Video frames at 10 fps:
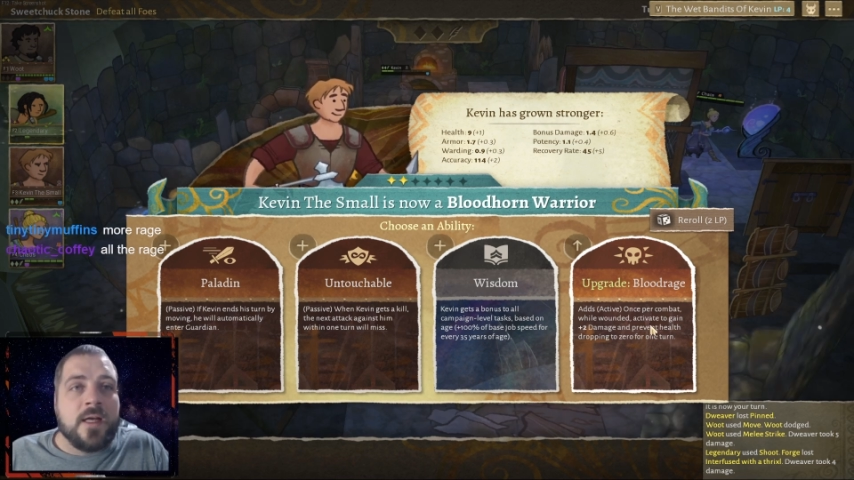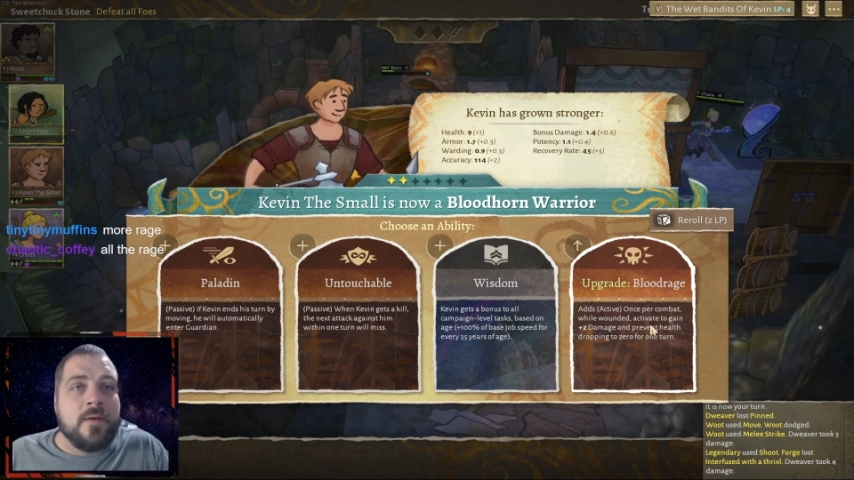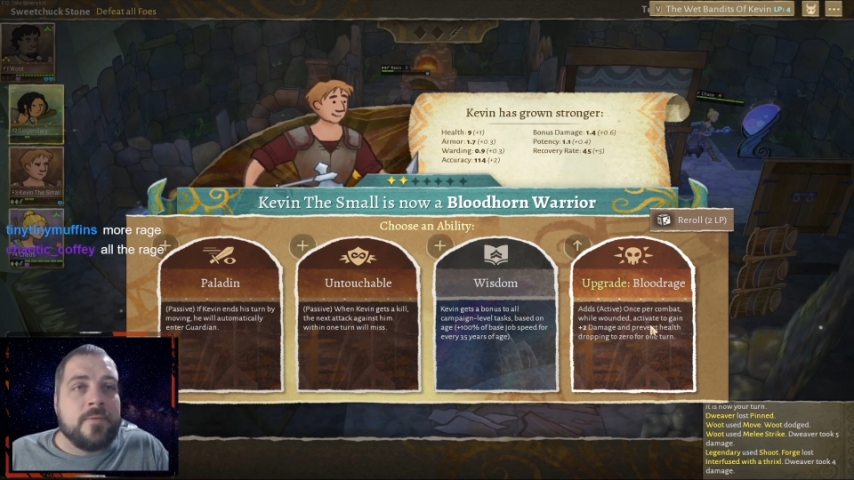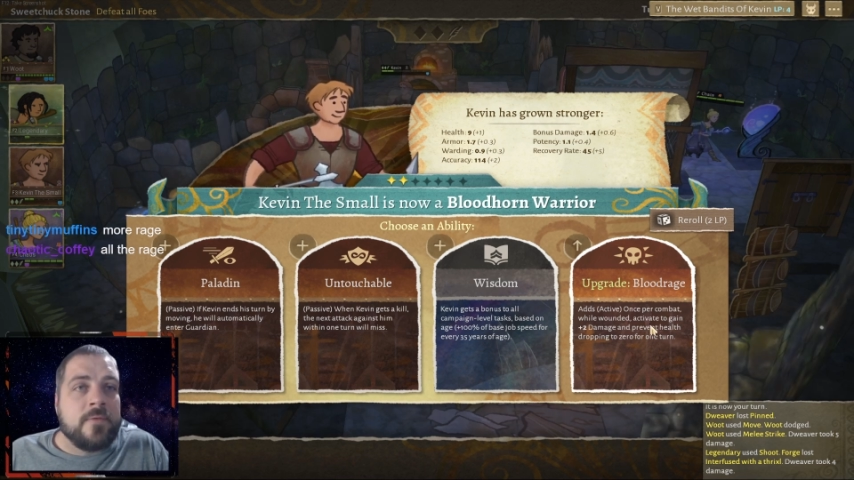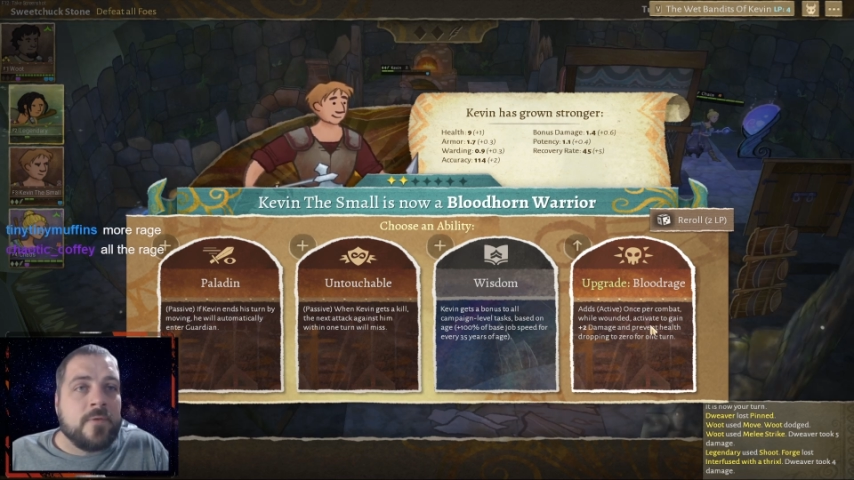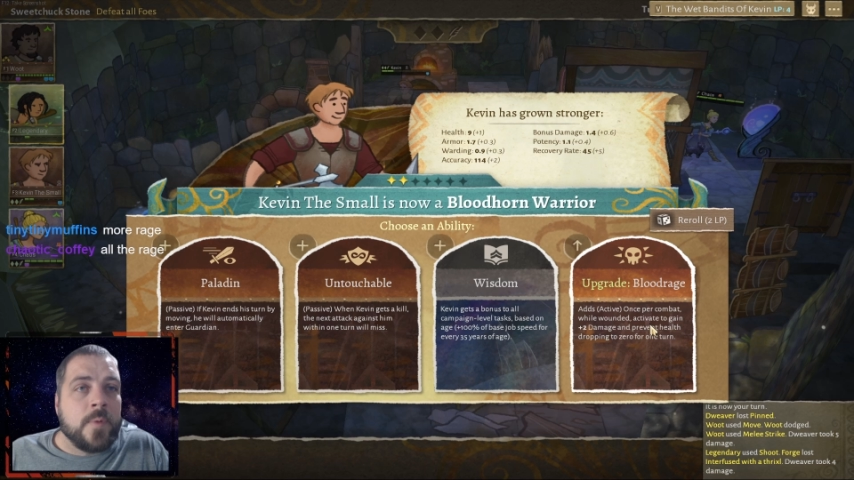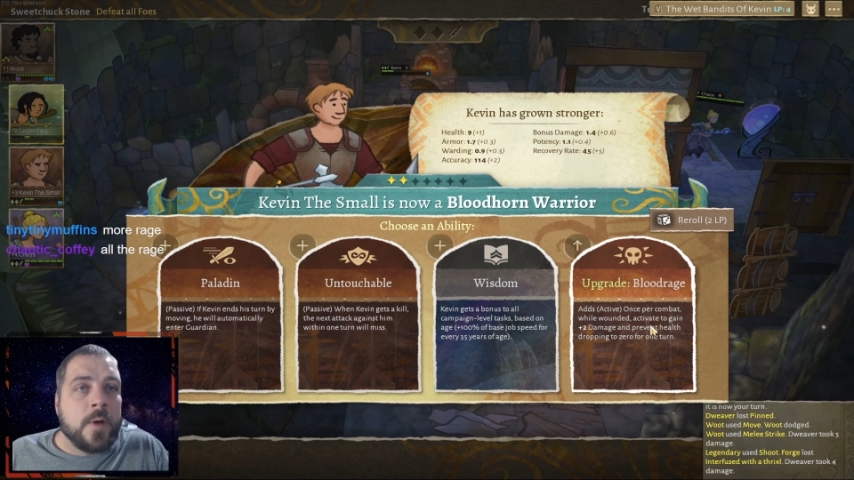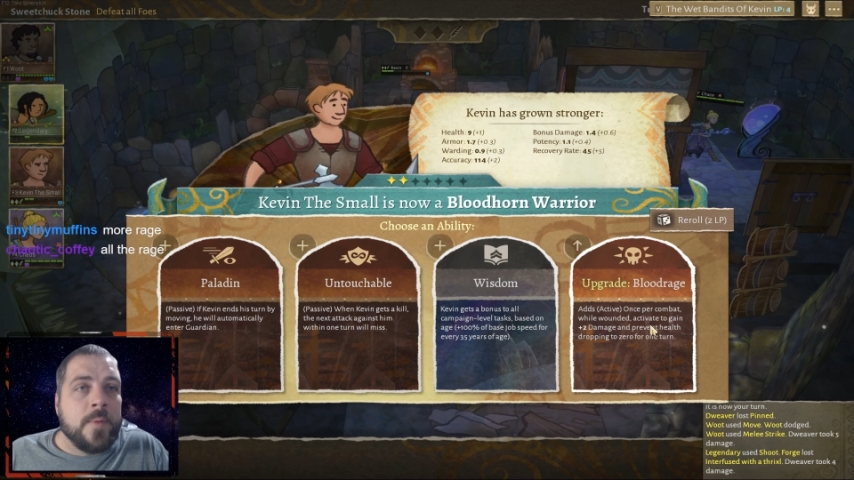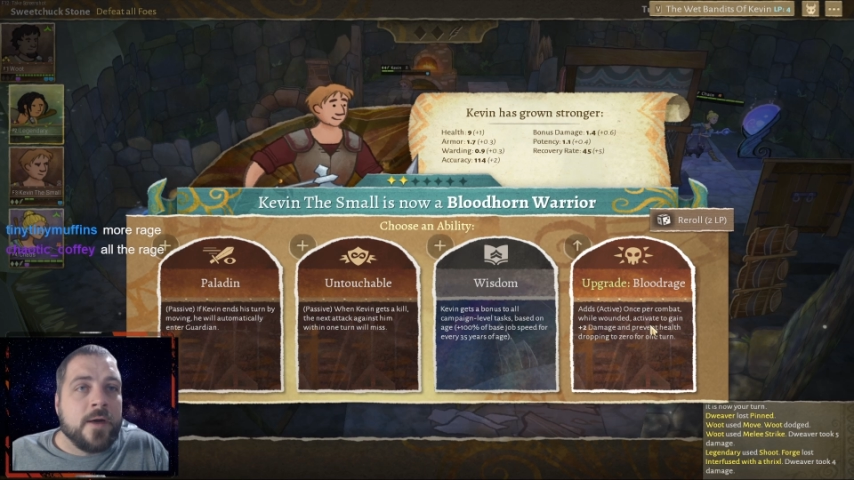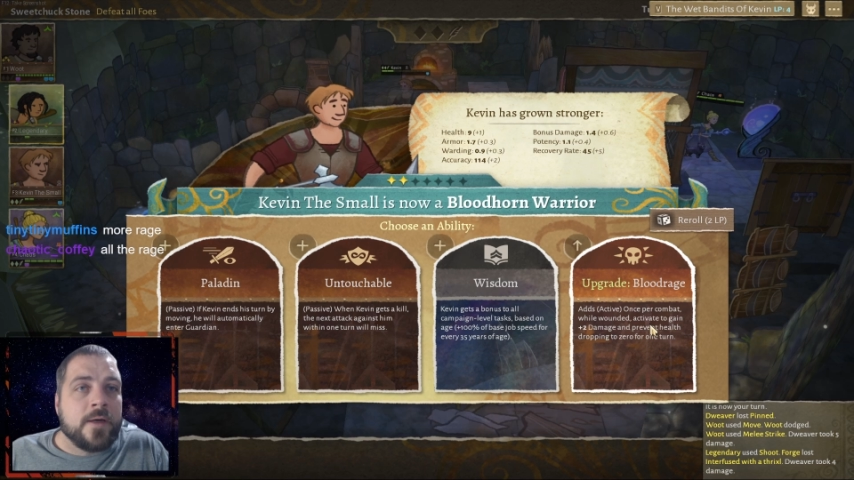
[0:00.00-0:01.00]
helpful for
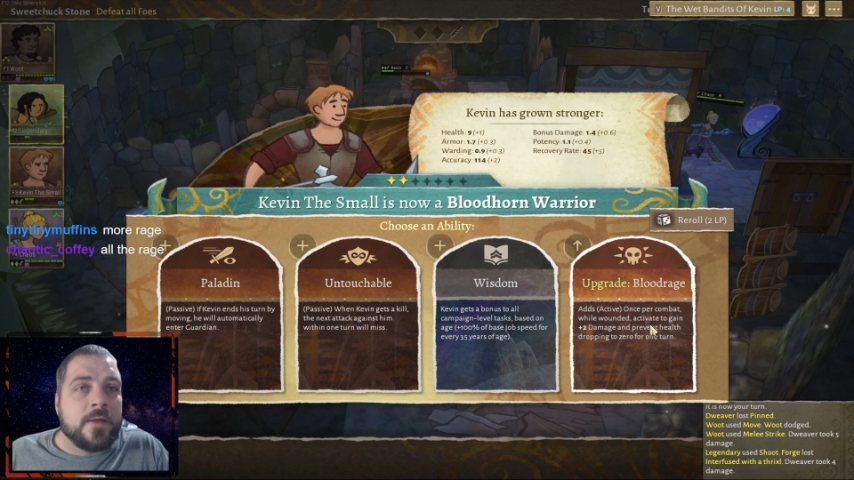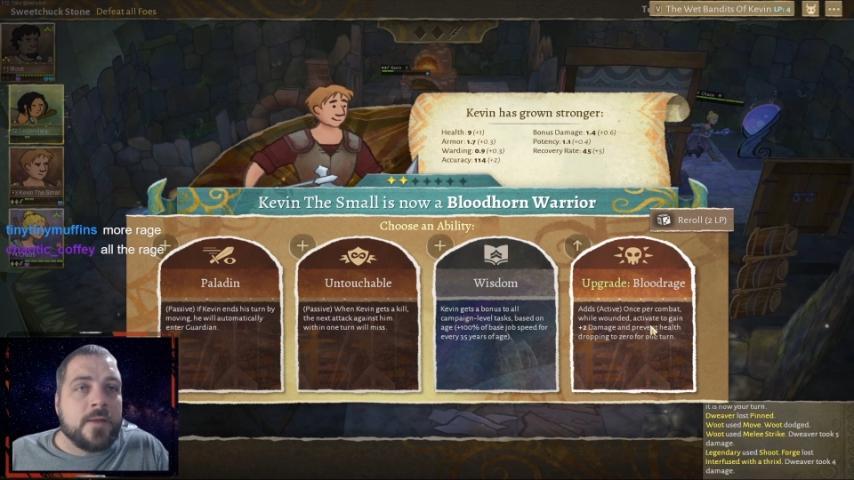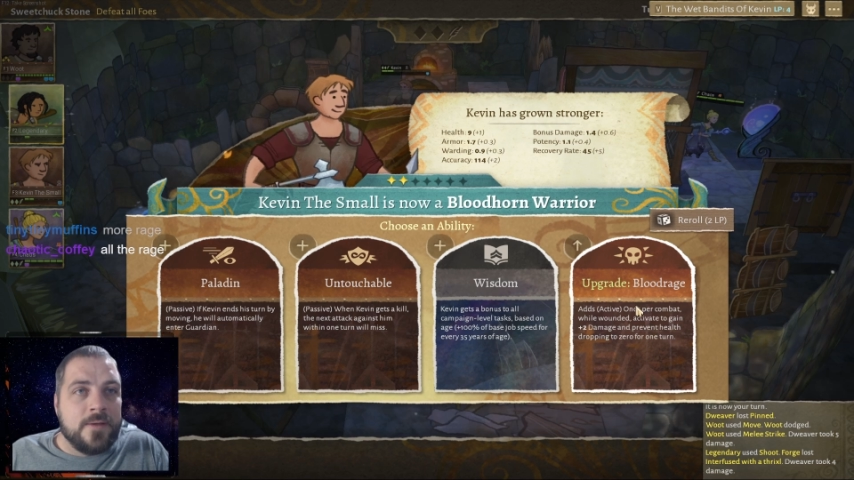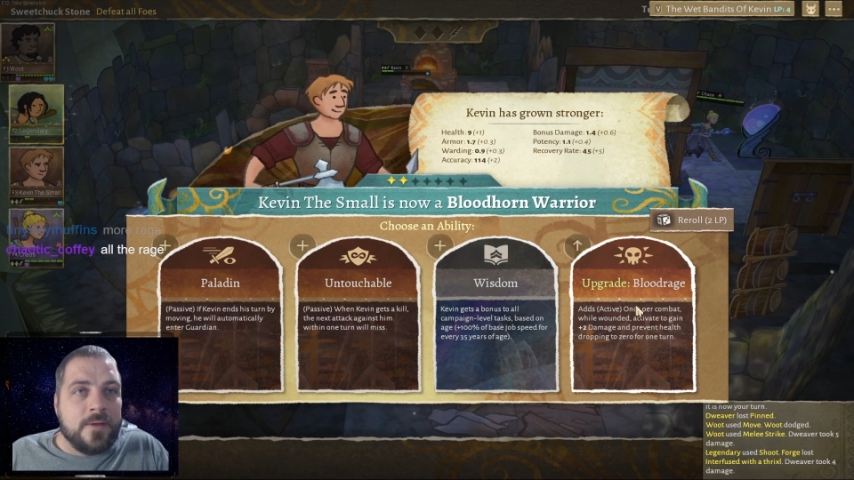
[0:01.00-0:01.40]
Barbarian.